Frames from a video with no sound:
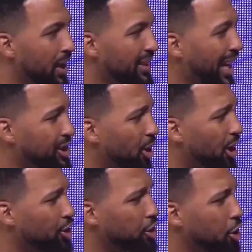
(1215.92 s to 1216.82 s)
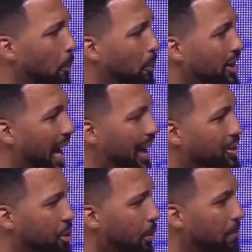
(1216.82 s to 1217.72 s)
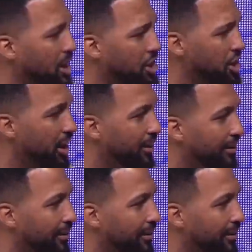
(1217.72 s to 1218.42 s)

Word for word: That's on a supernatural mission.